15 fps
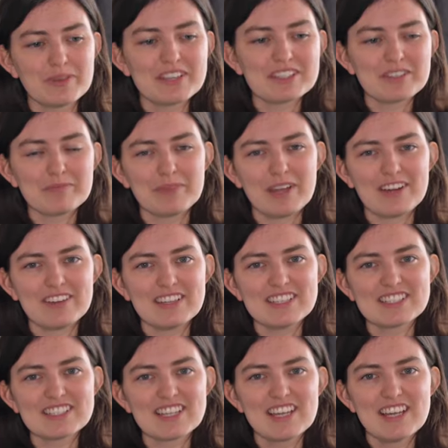to pick some
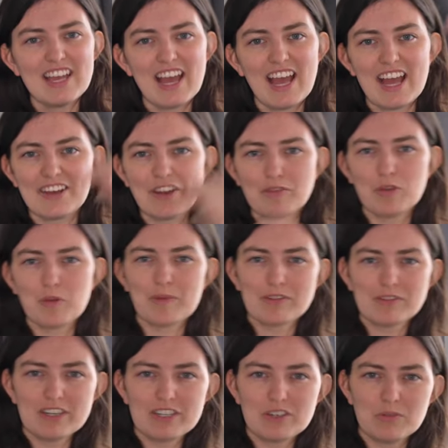berries, and I thought it'd
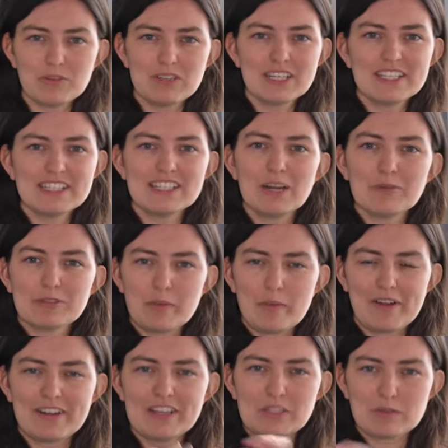be really cool leaning up to the
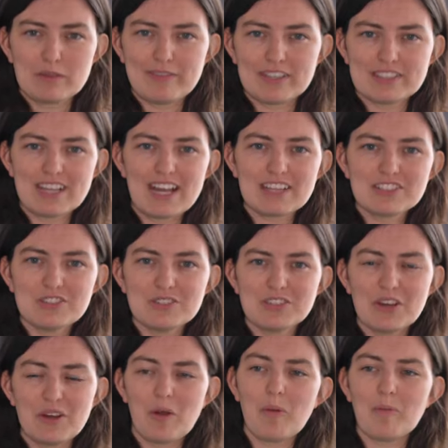berries with a
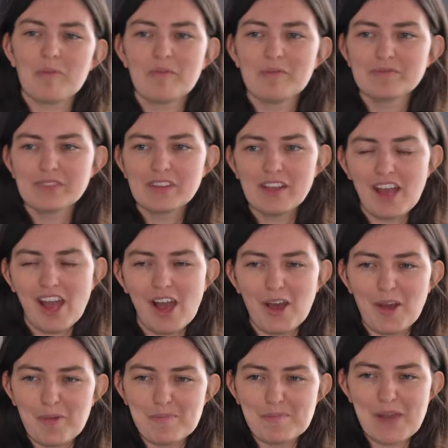tattooed arm.
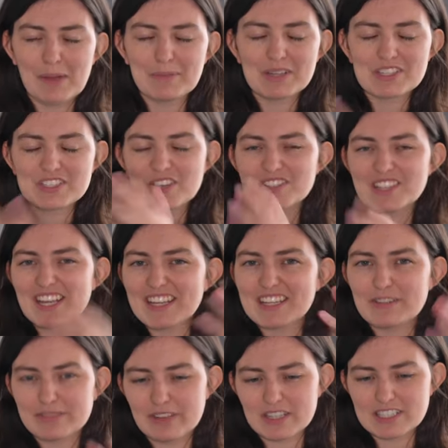And because I was
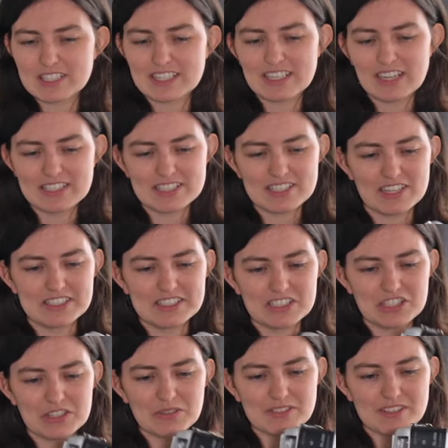taking it vertically, I decided
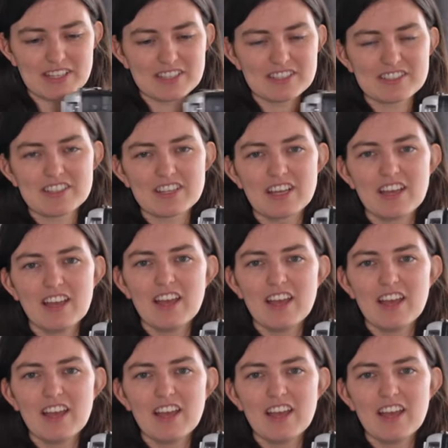to use this.